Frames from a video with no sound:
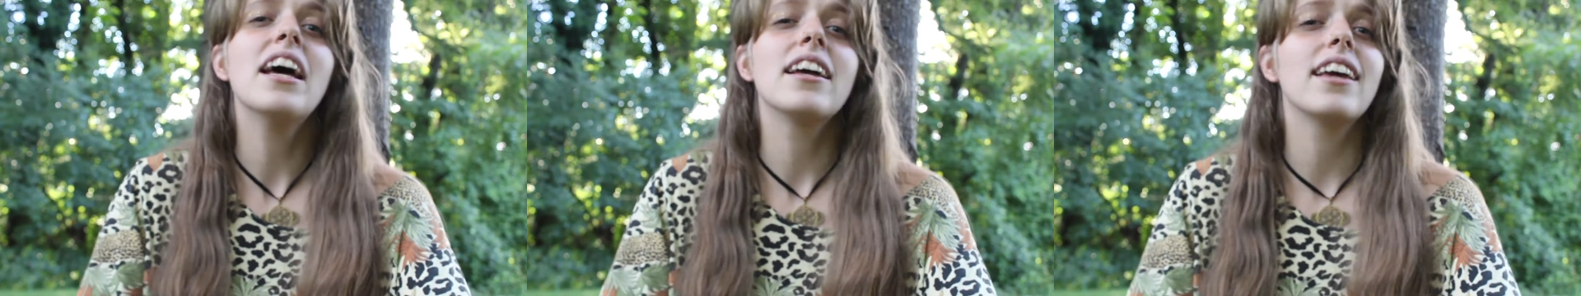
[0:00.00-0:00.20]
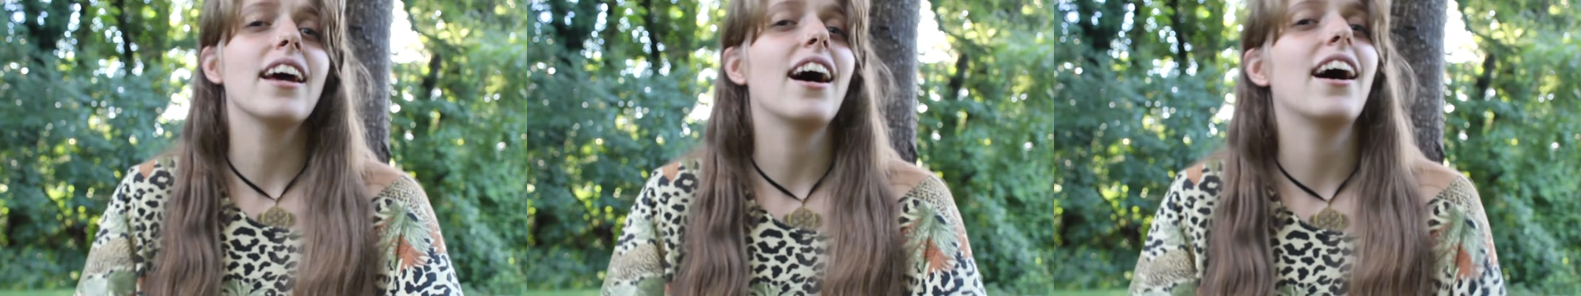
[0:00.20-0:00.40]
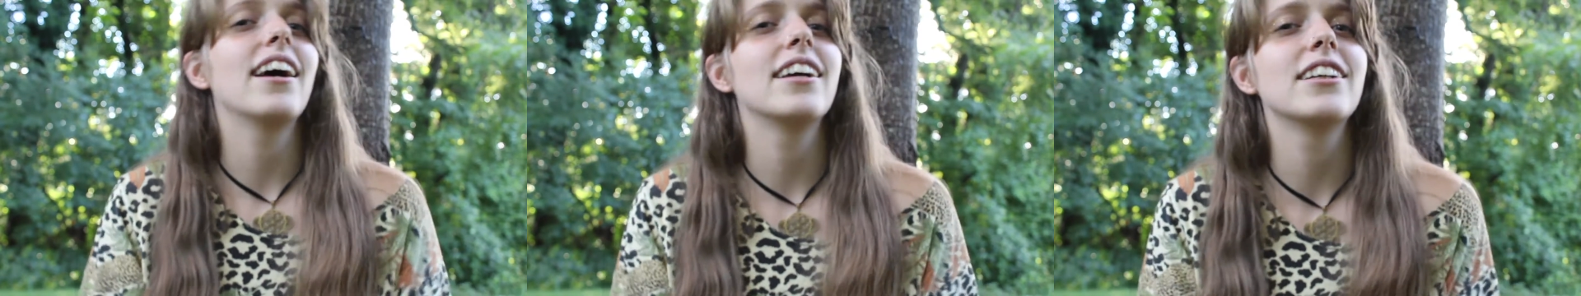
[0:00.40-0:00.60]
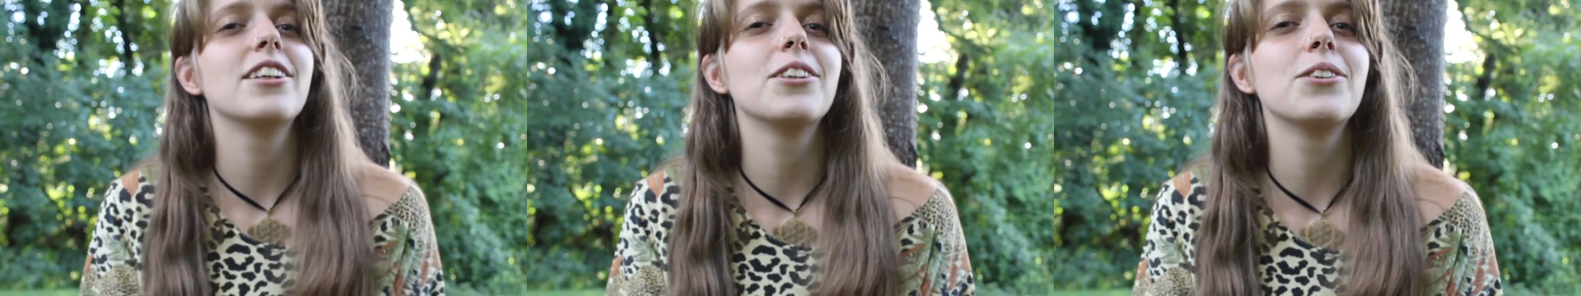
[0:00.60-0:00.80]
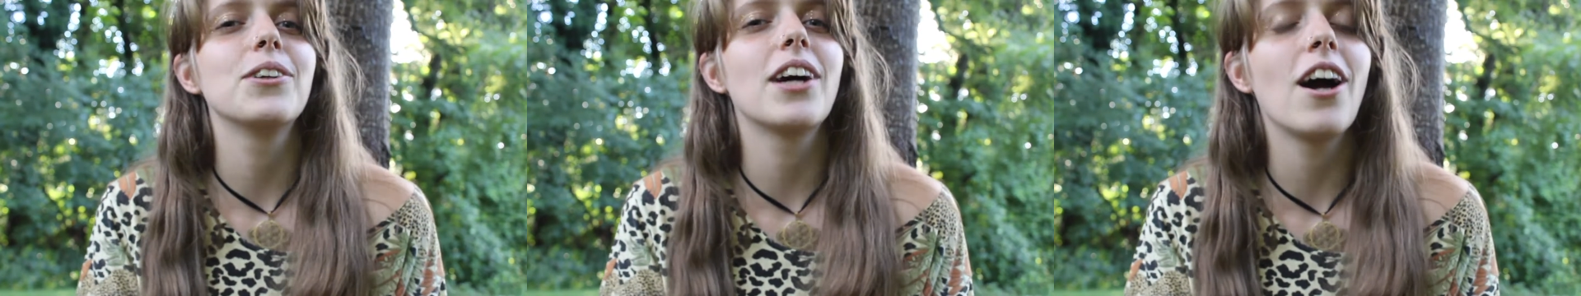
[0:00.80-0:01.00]
get high and
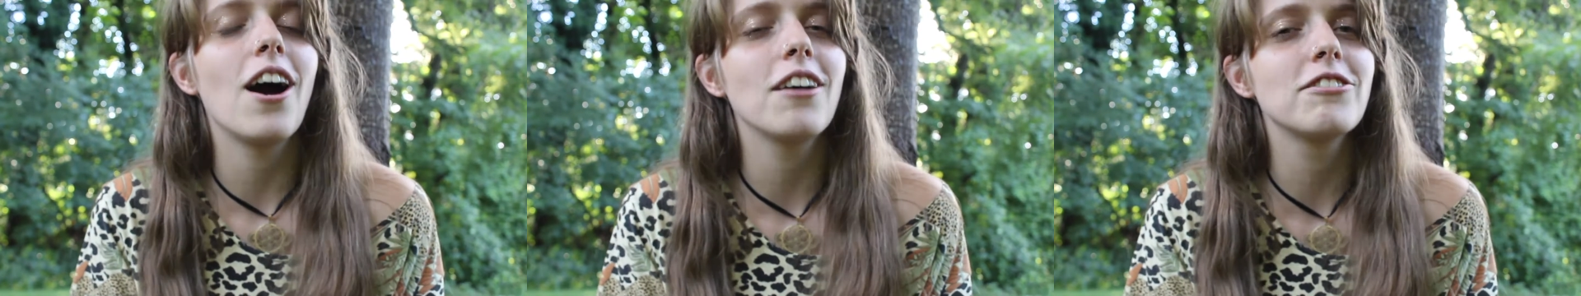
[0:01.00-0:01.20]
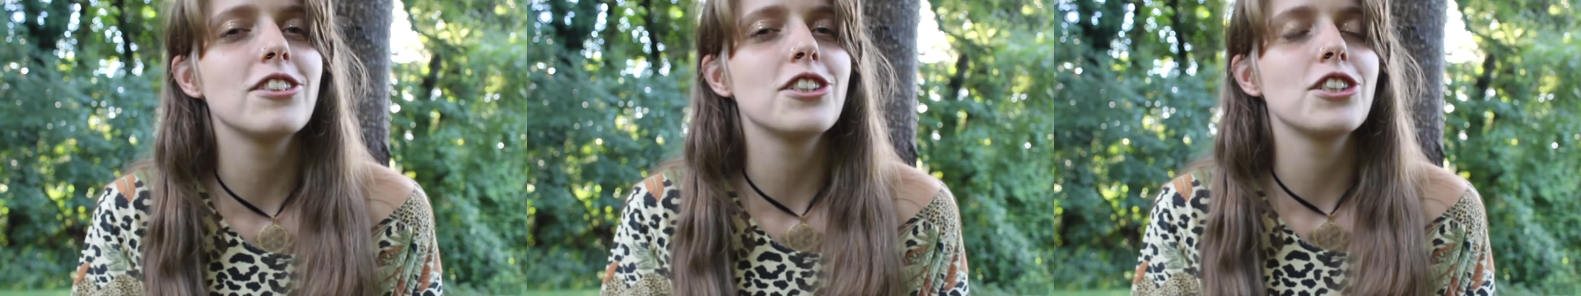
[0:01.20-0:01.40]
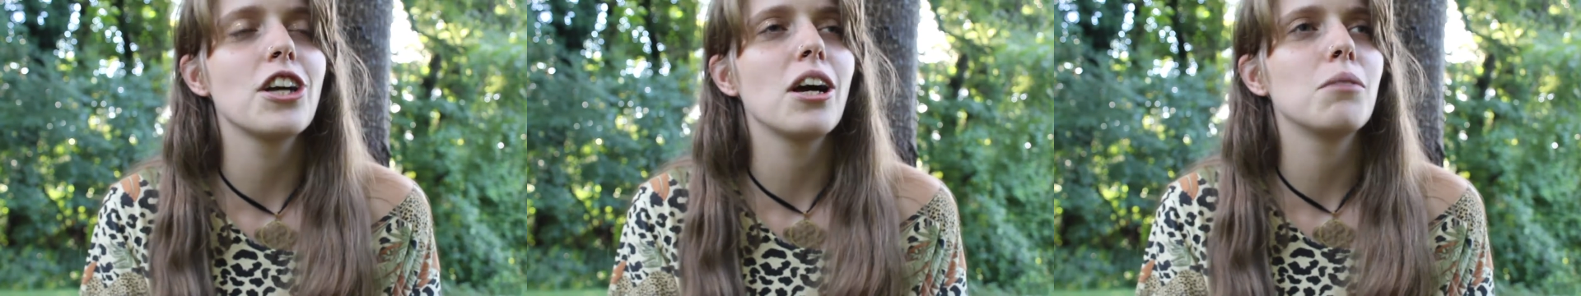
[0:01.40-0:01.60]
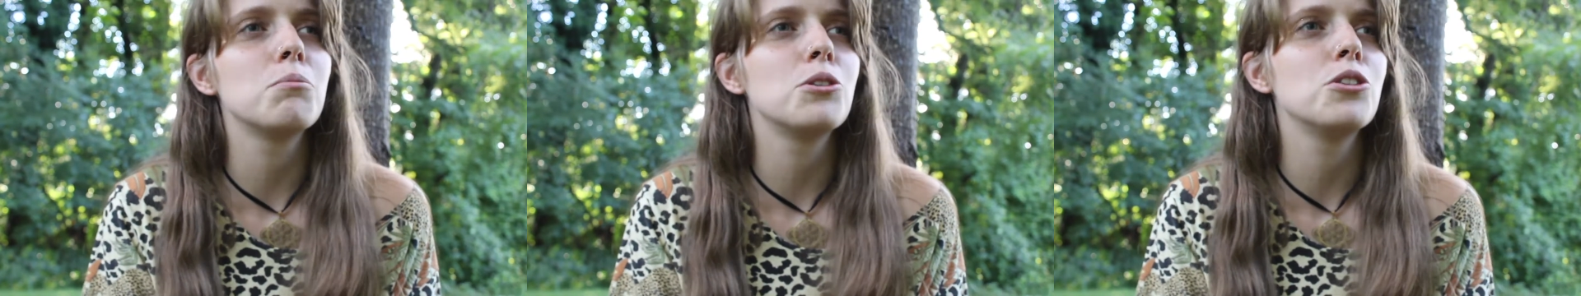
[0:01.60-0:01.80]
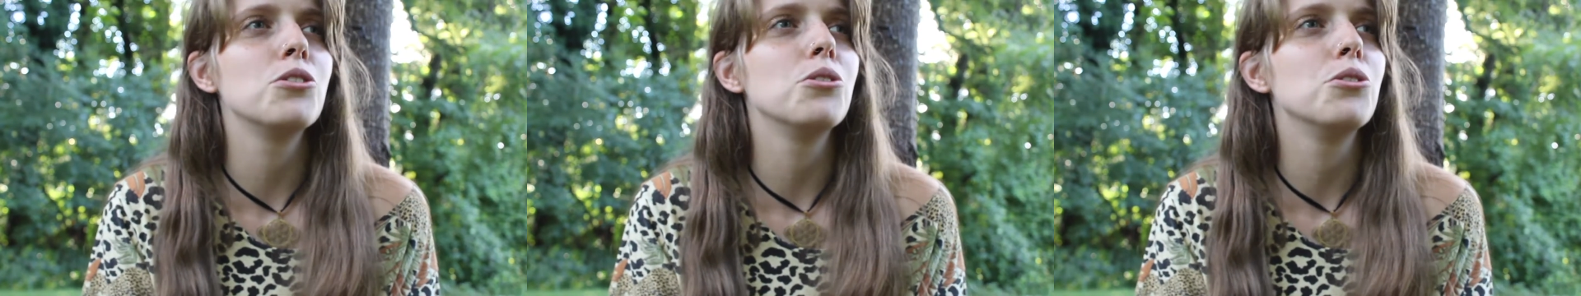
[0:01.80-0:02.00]
go to a coffee shop
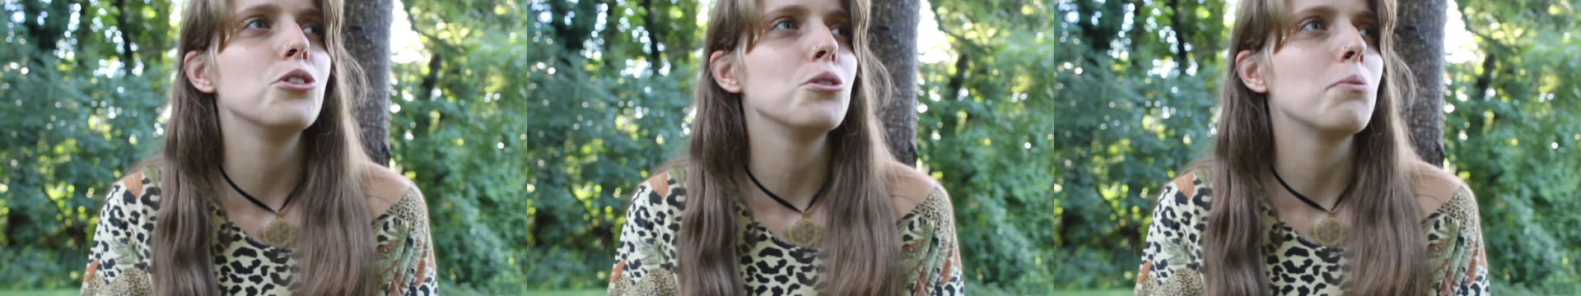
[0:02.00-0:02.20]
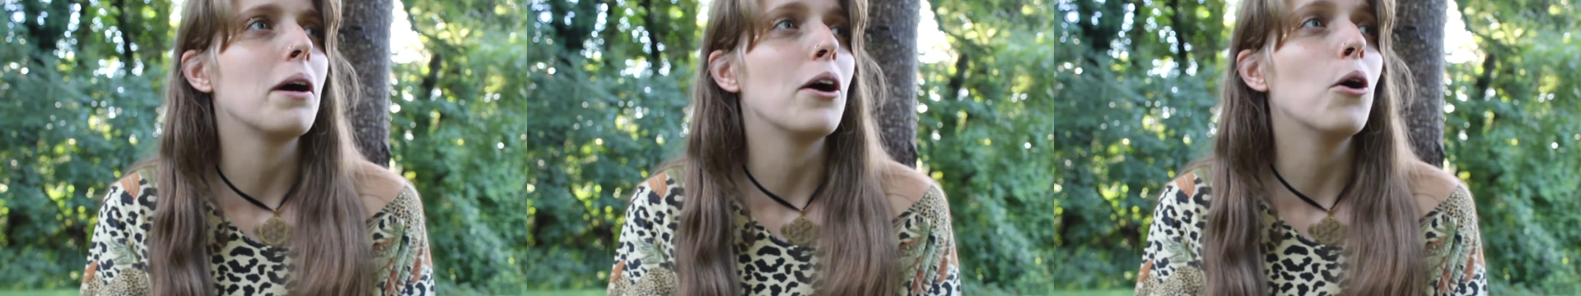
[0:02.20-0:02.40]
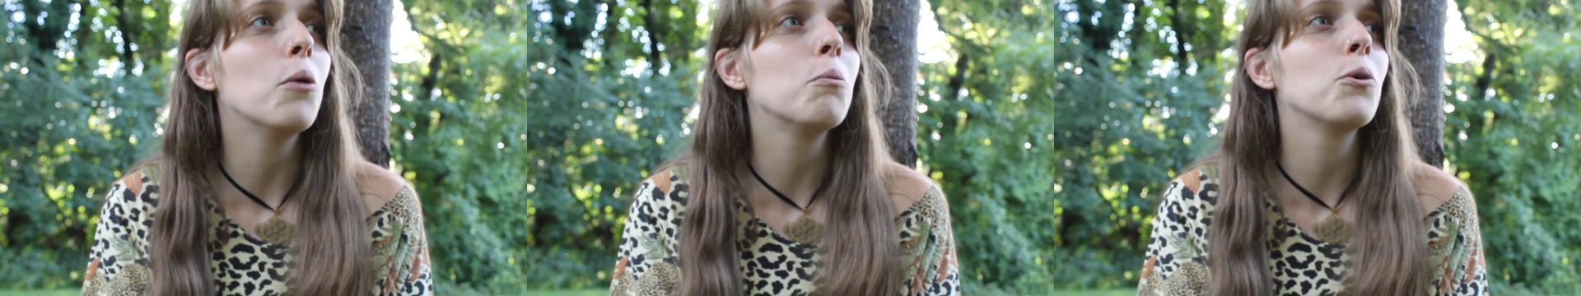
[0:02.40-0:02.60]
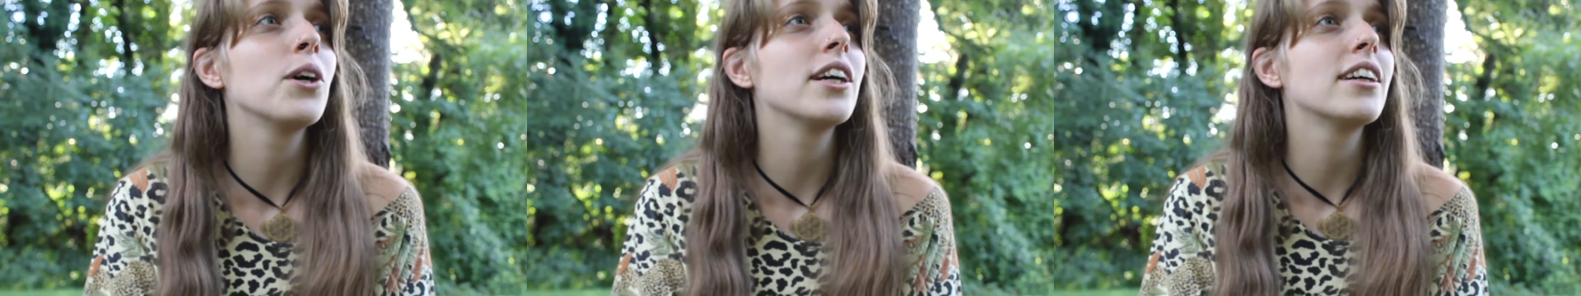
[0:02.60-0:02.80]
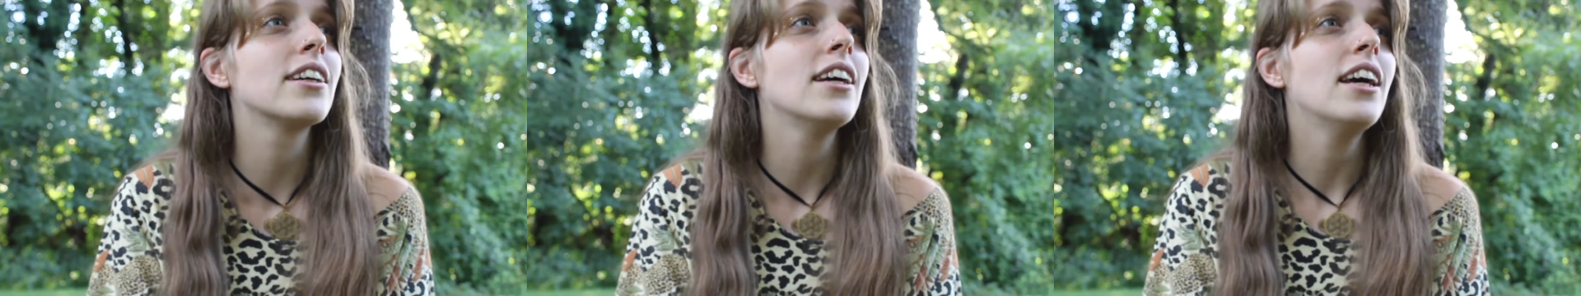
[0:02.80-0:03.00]
to do my
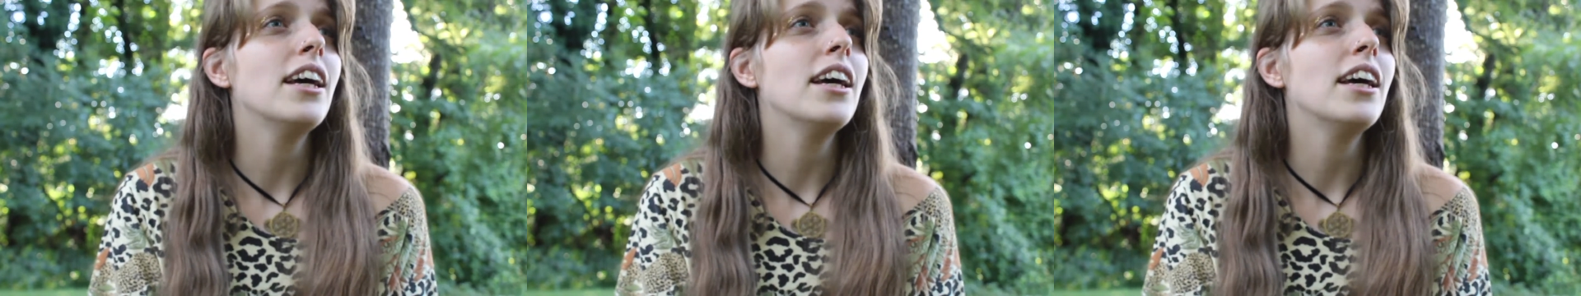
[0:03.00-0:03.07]
homework.